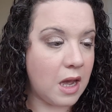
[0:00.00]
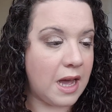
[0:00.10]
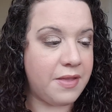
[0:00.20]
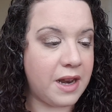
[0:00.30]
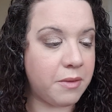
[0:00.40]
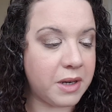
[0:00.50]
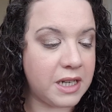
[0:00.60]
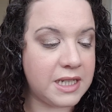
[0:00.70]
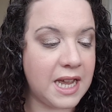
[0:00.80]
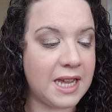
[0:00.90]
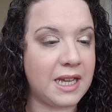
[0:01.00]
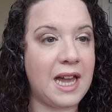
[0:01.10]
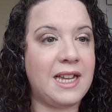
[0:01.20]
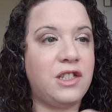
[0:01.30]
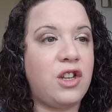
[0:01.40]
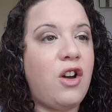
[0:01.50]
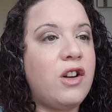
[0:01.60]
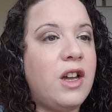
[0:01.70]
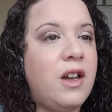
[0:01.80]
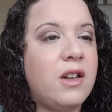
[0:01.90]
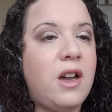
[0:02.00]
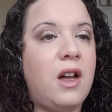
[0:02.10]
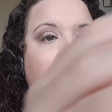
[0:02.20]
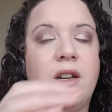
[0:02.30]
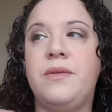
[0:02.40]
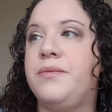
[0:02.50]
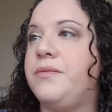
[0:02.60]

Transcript: And then I'm going to take a darker colour